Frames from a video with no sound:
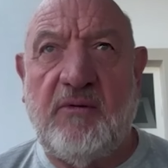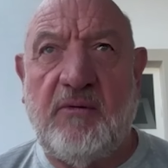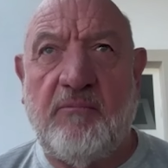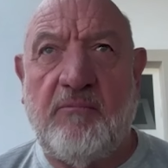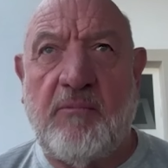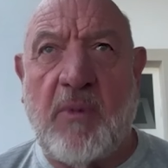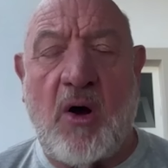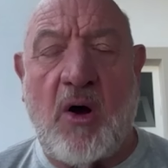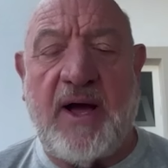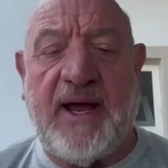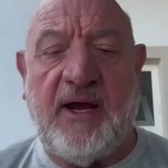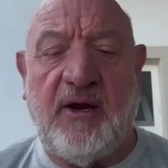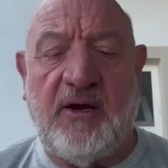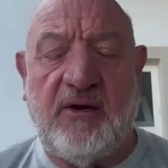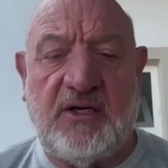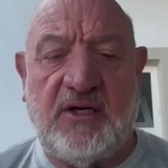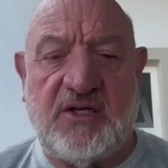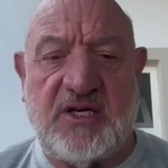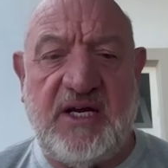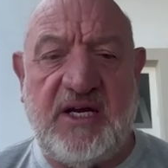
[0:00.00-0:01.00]
my
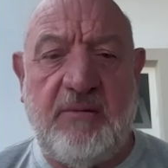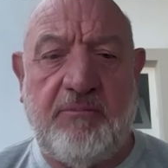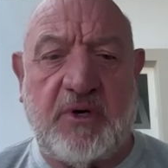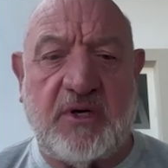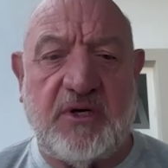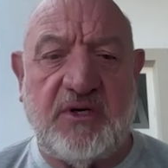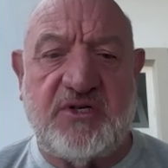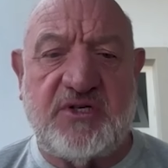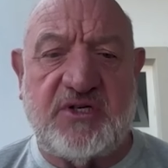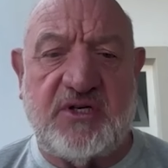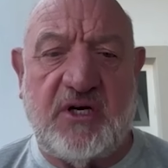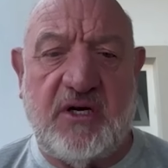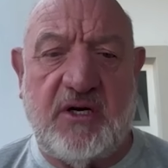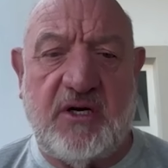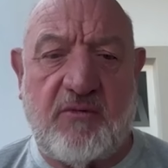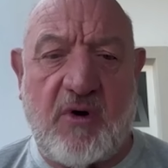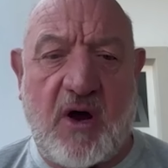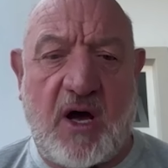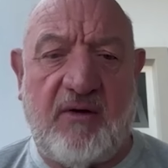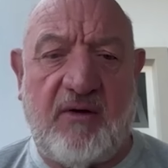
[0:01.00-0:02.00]
deep
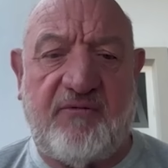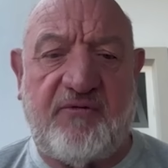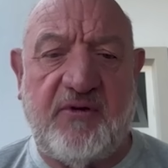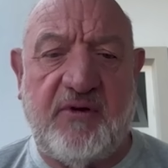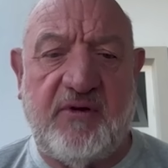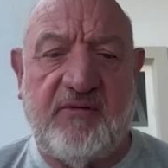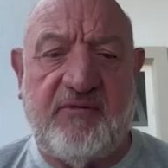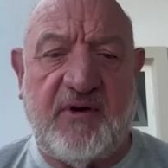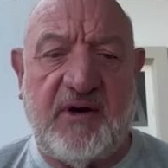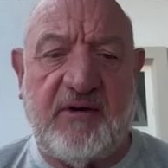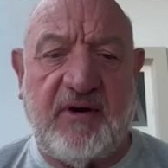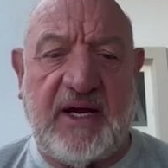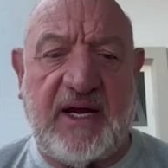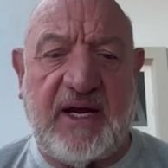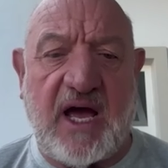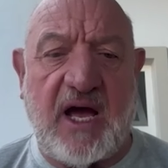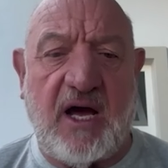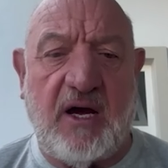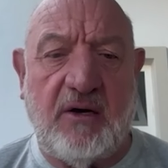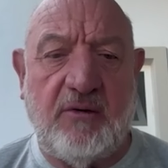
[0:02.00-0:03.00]
concern right from the very
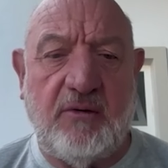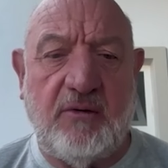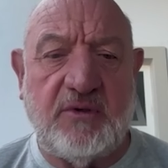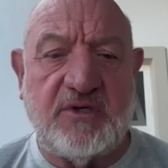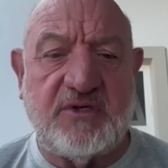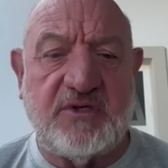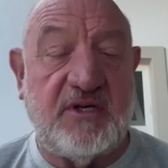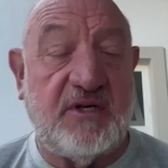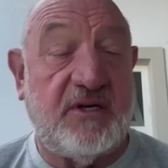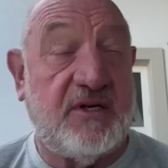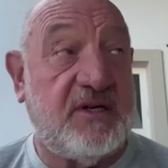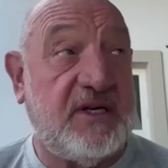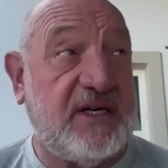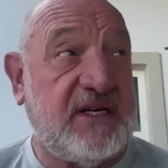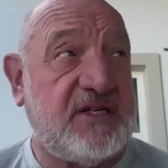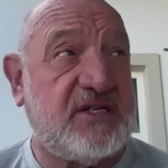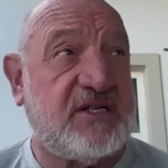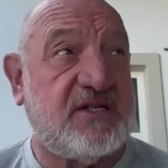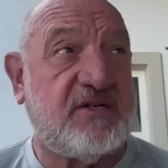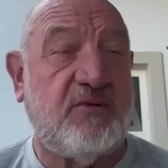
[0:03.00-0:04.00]
go was that
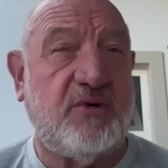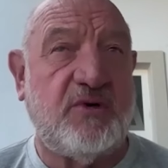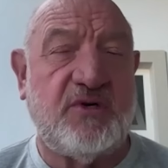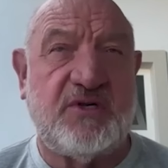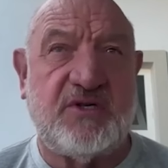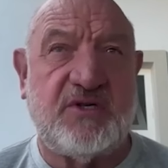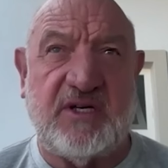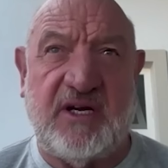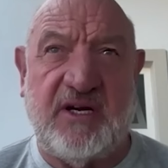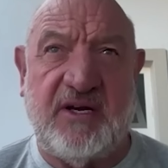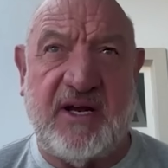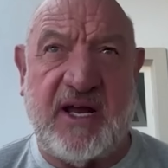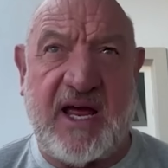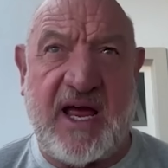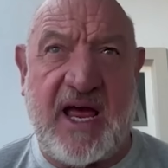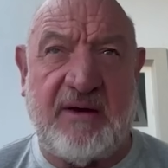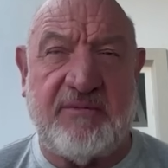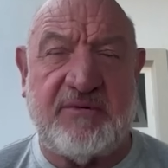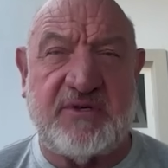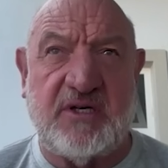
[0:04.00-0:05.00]
this was an
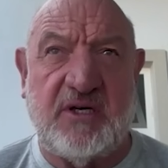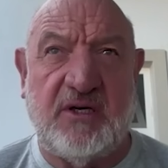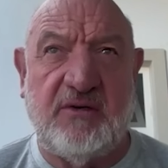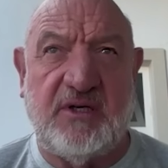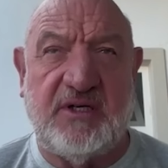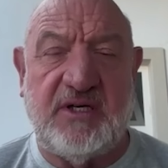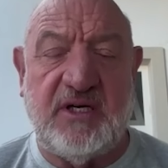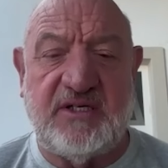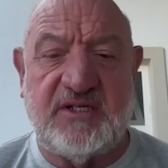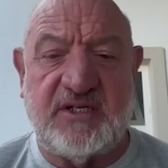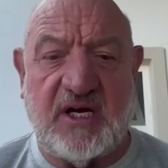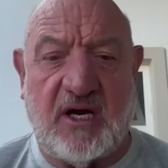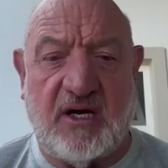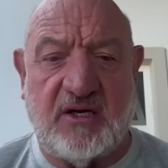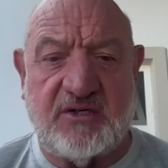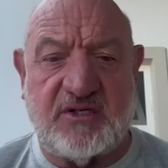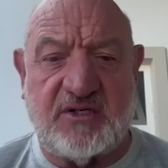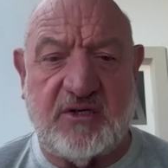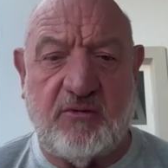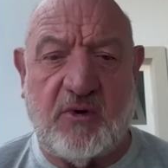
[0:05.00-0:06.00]
absolute
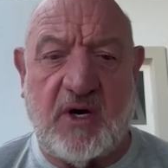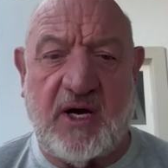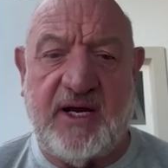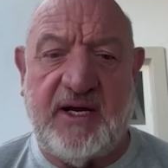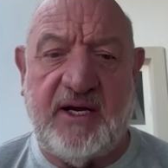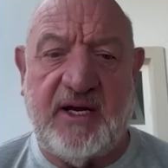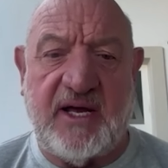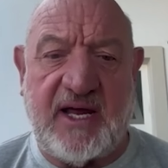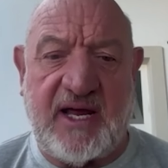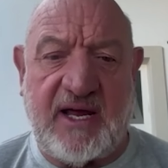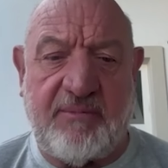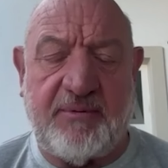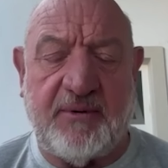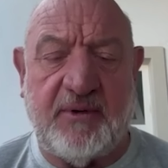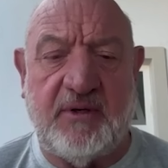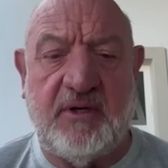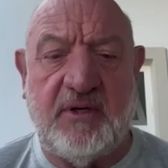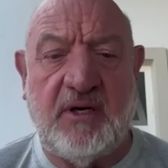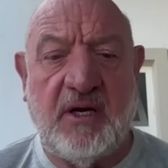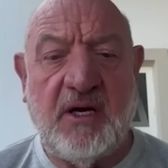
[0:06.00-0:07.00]
disaster waiting to
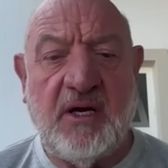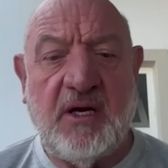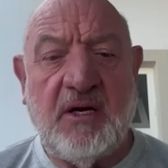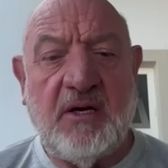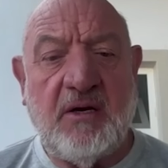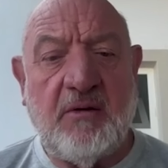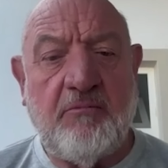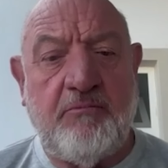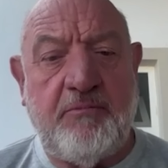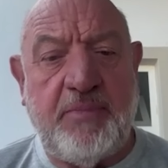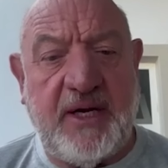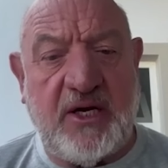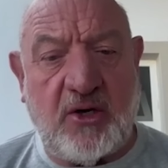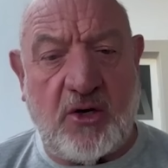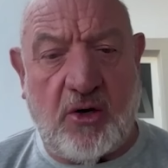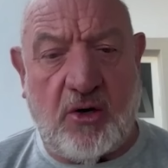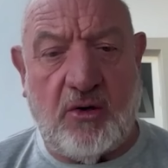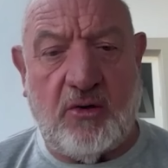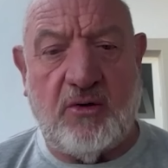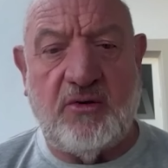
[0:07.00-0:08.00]
happen
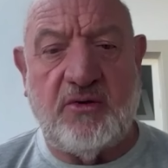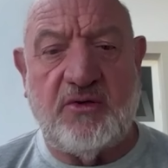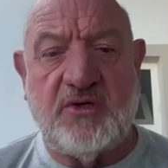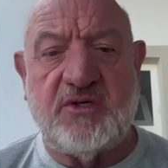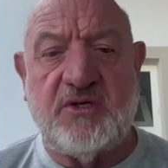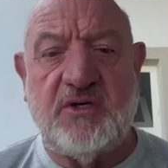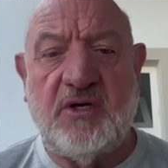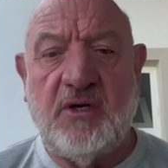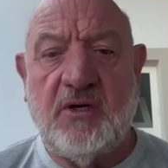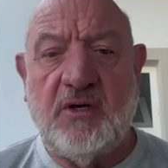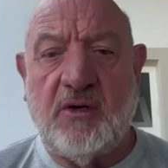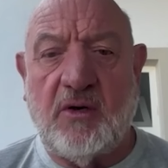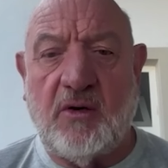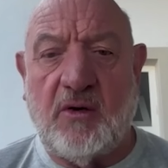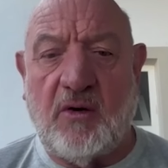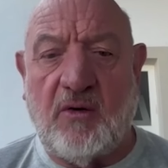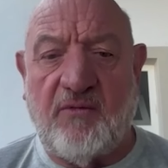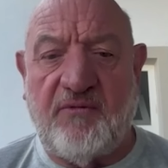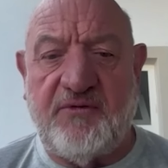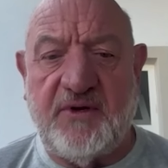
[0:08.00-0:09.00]
because
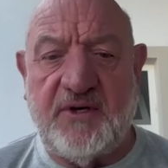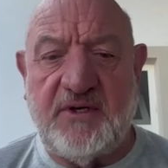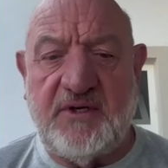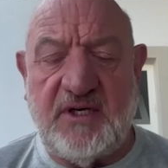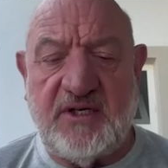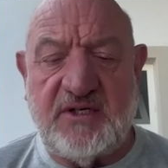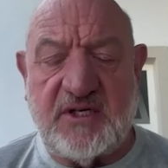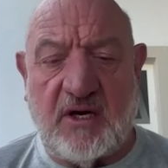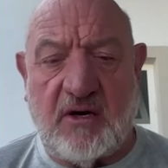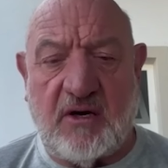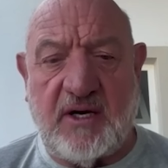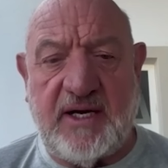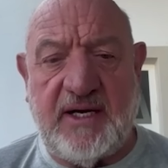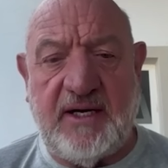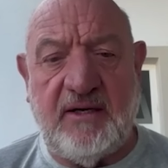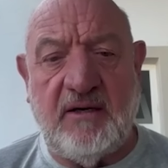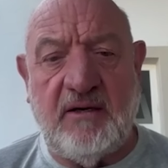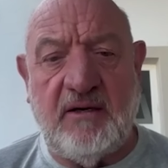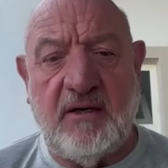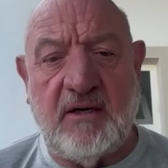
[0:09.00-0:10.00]
of the
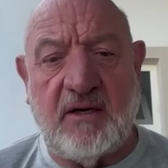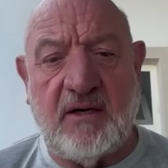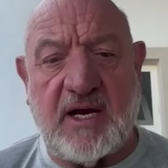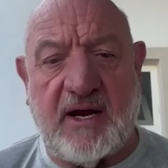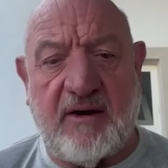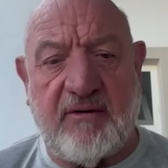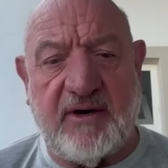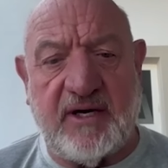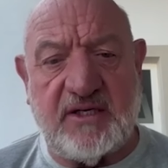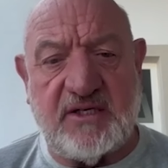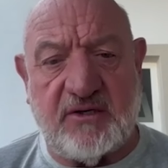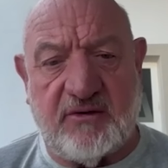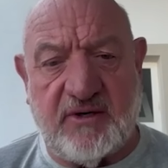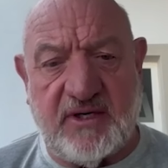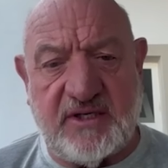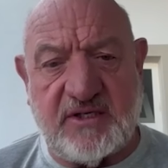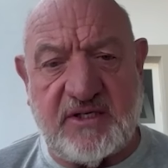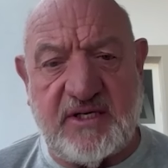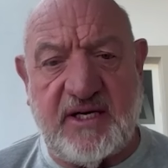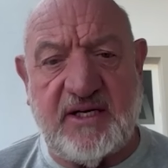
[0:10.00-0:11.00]
design
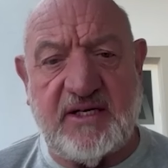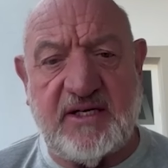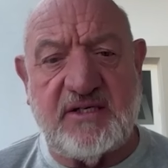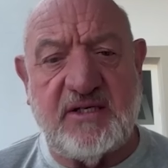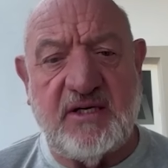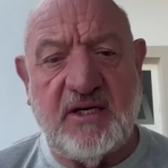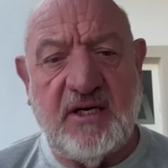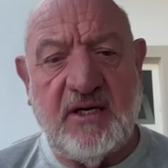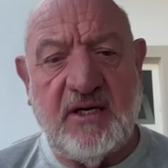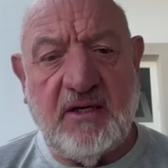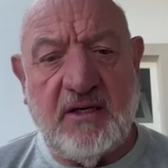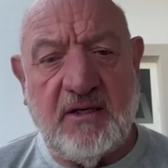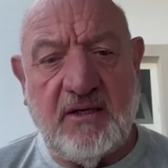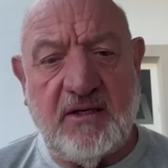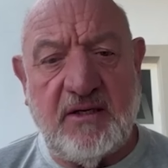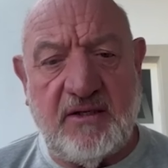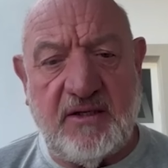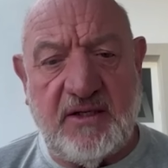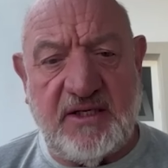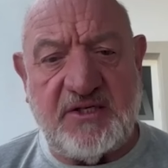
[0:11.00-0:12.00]
characteristics
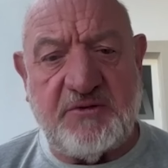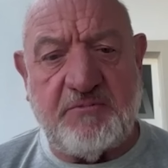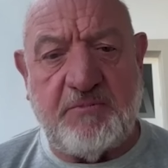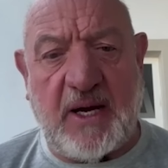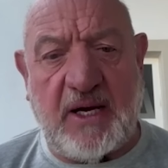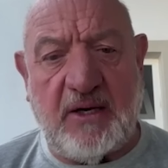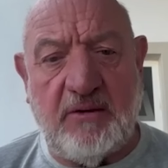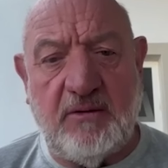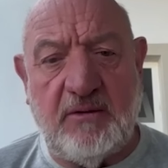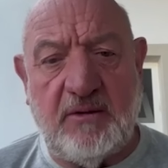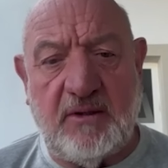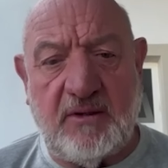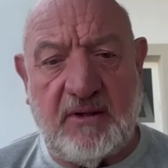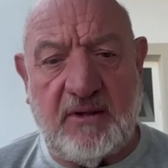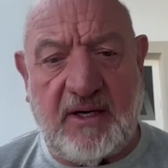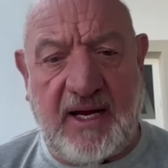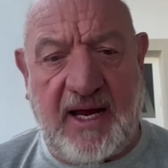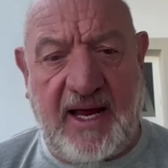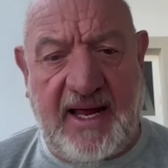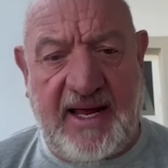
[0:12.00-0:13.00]
that this boat
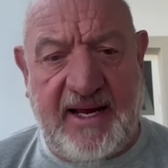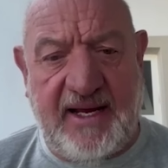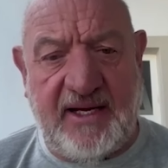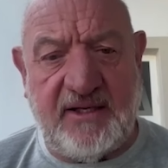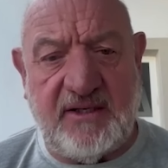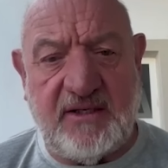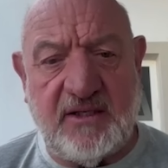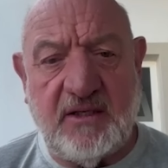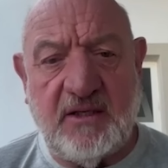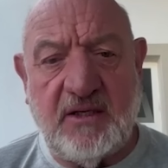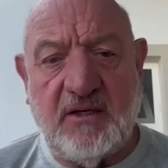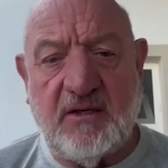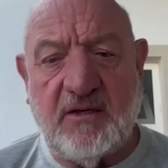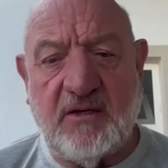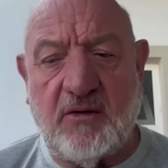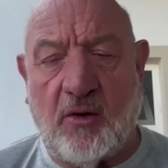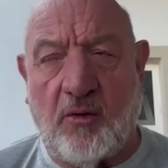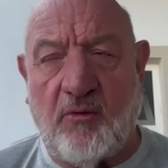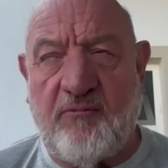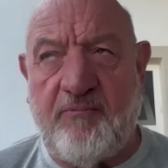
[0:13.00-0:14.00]
had
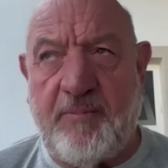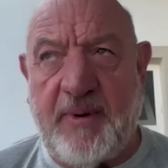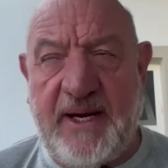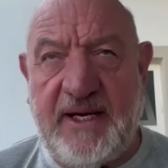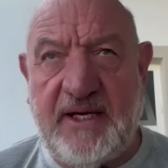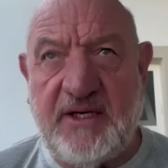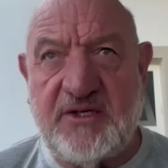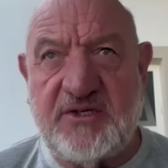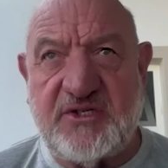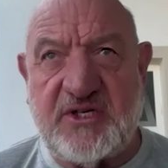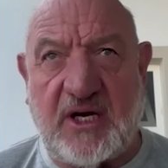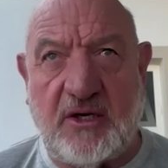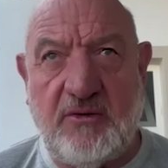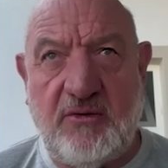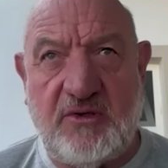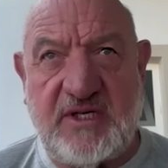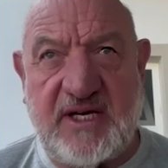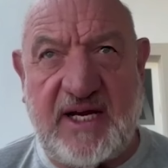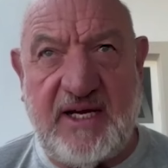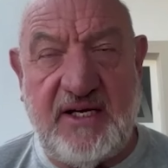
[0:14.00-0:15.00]
of being
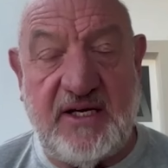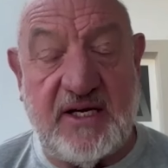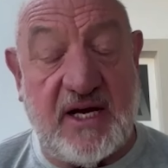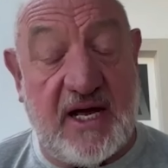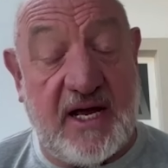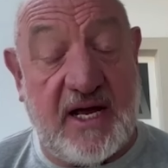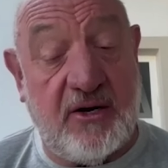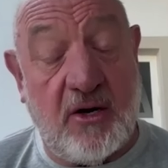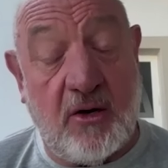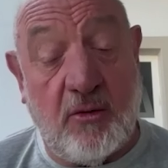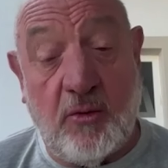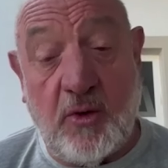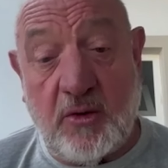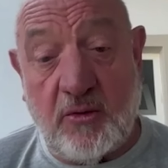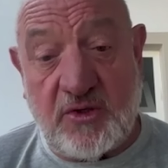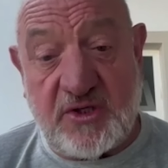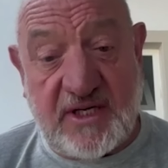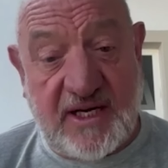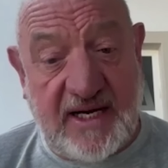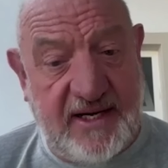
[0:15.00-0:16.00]
so tender. And I
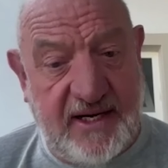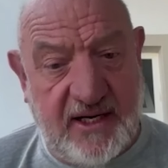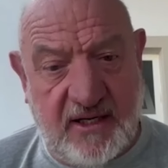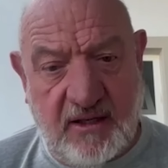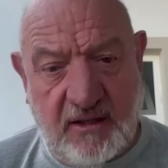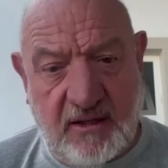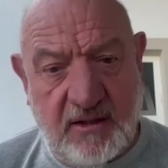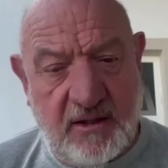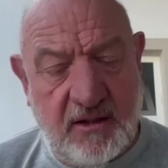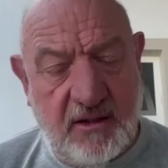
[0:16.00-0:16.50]
will tell you,